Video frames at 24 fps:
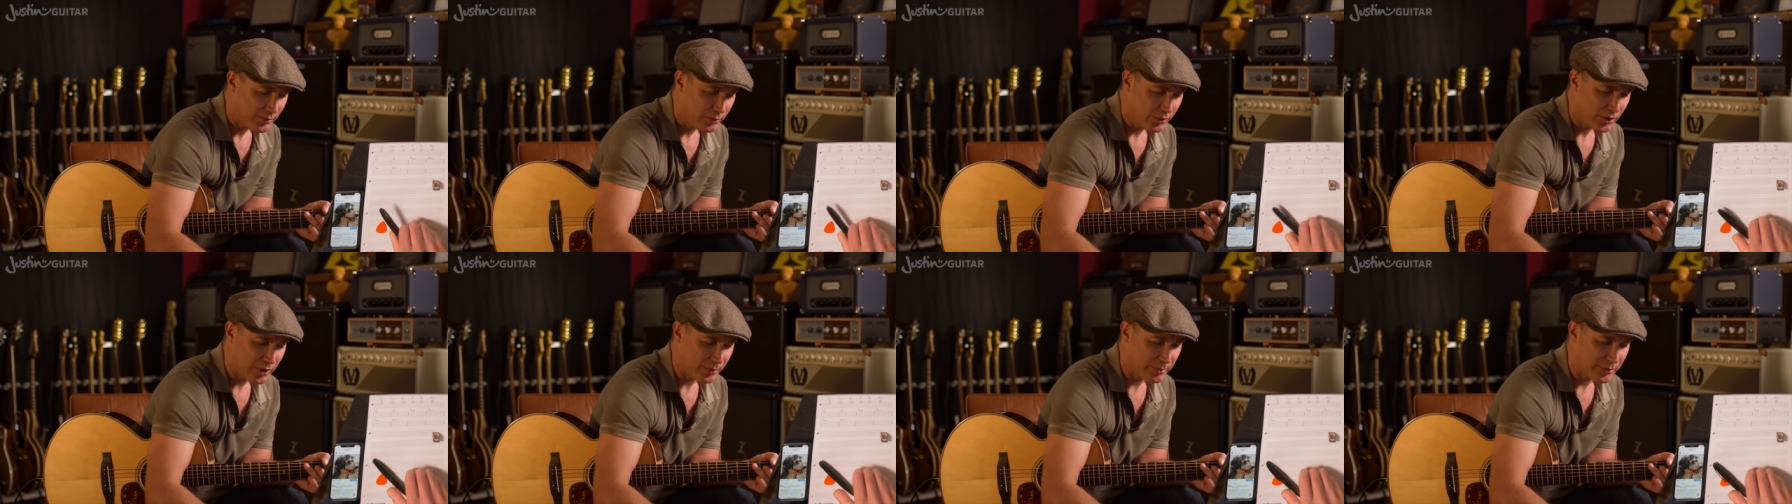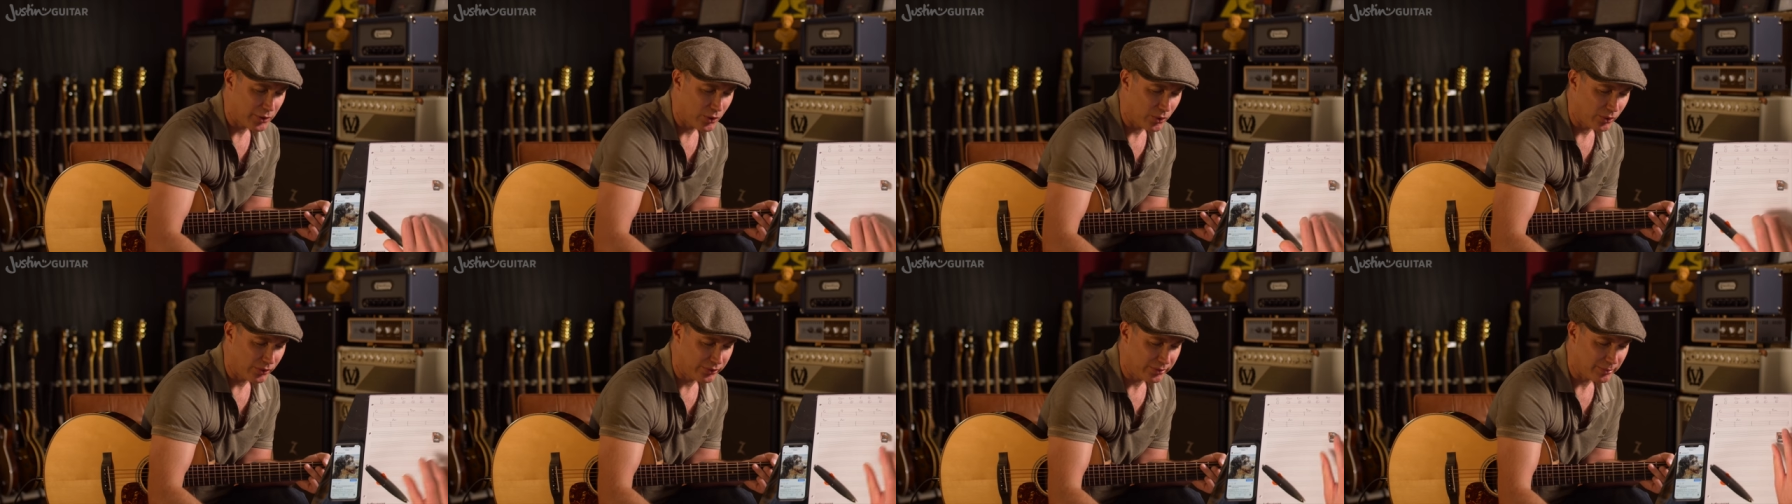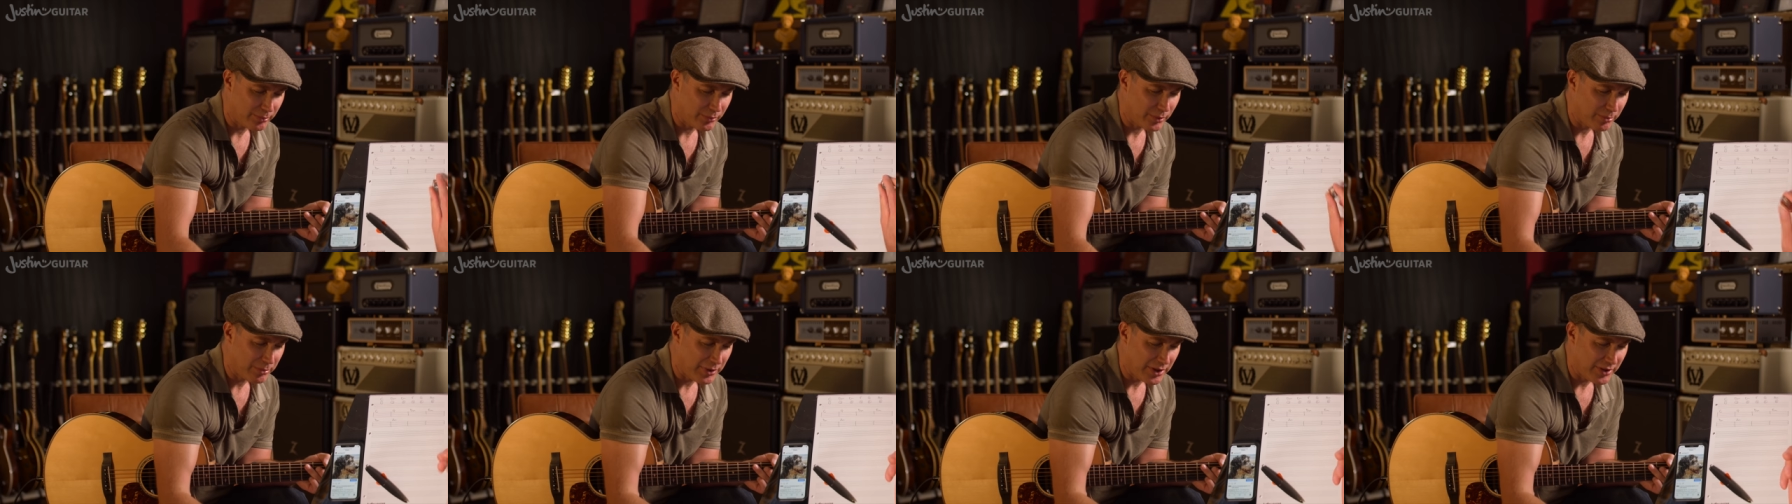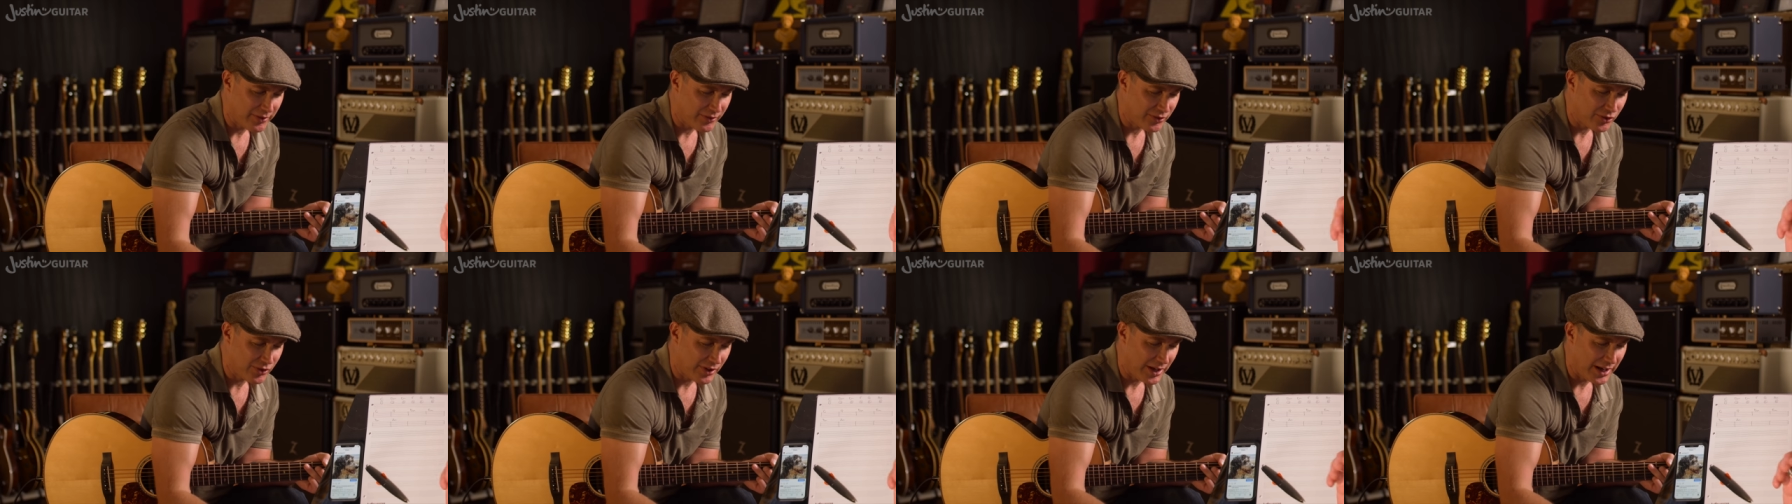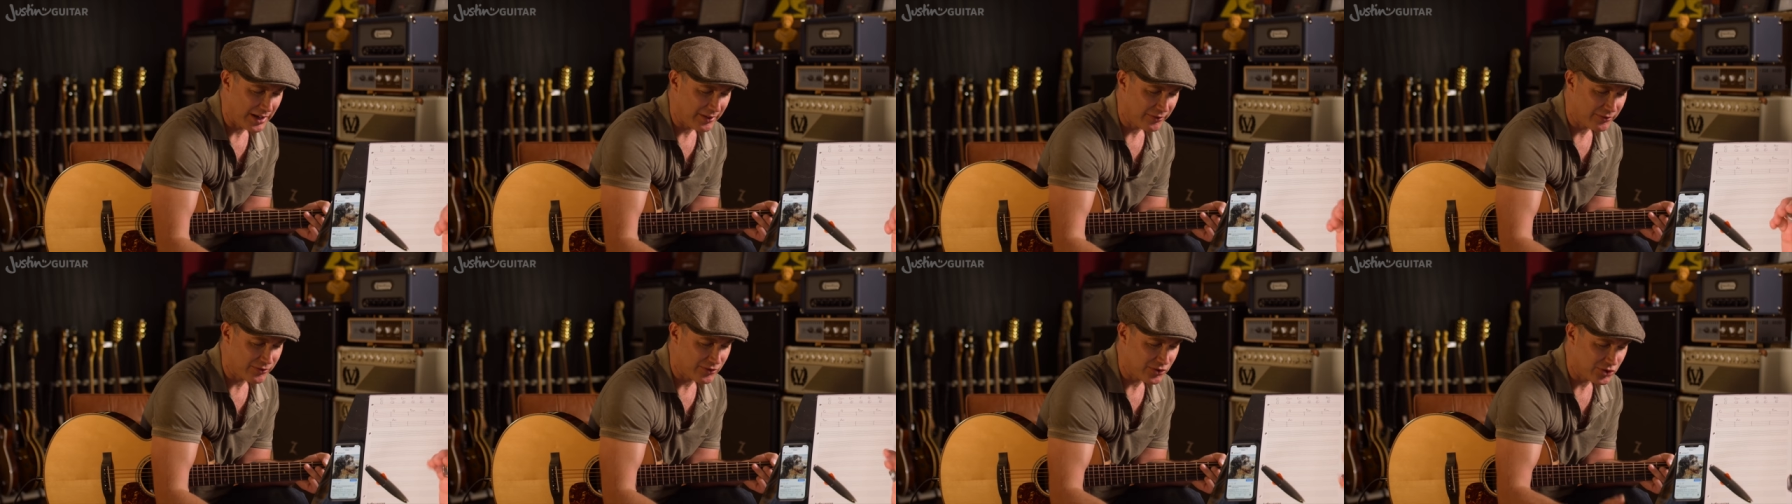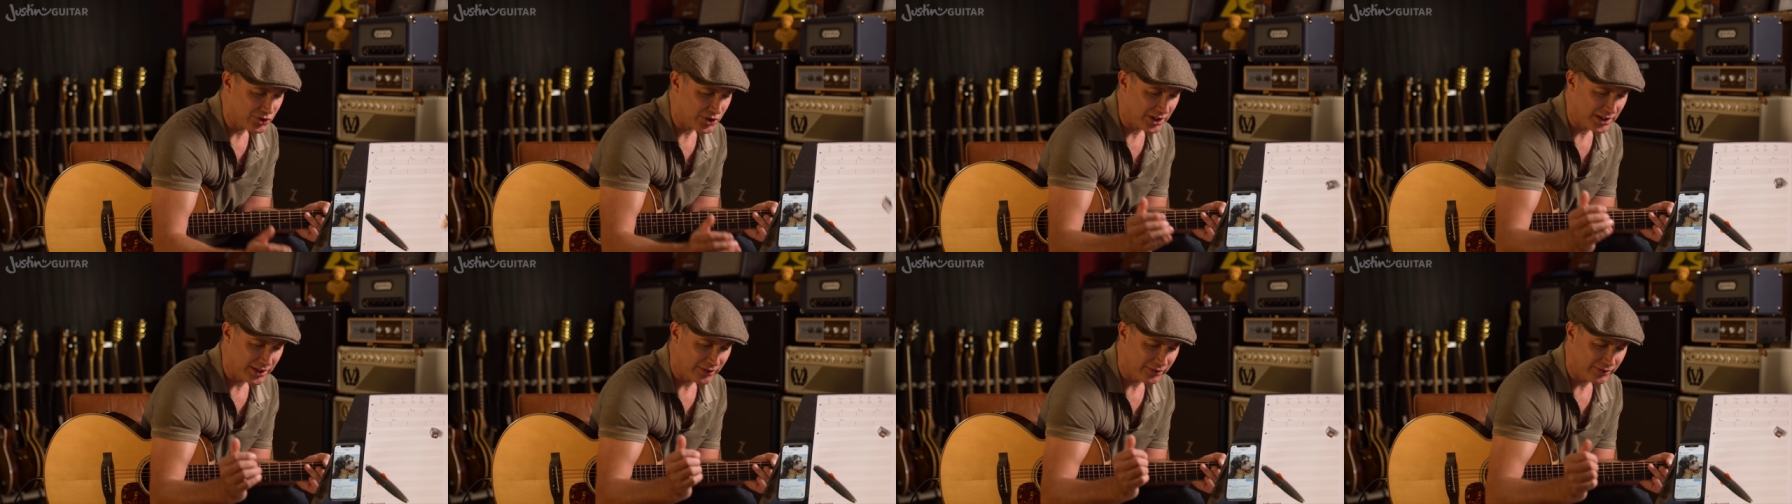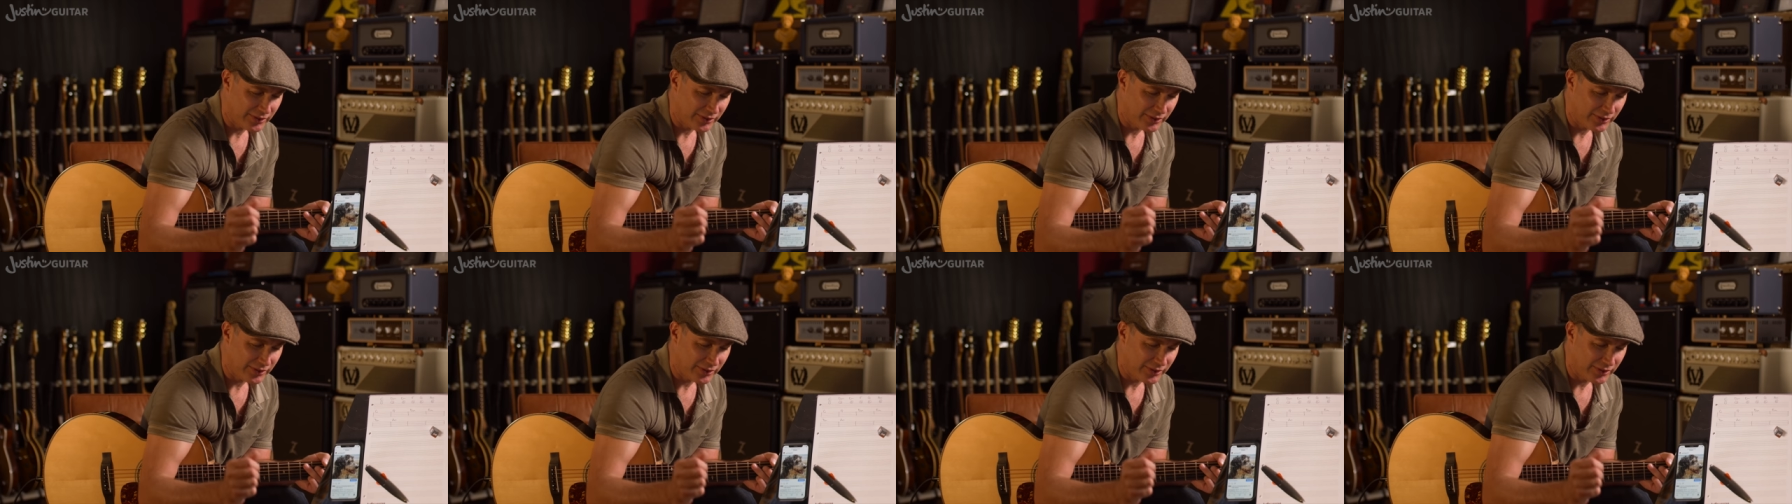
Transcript: What would be awesome would be F, G,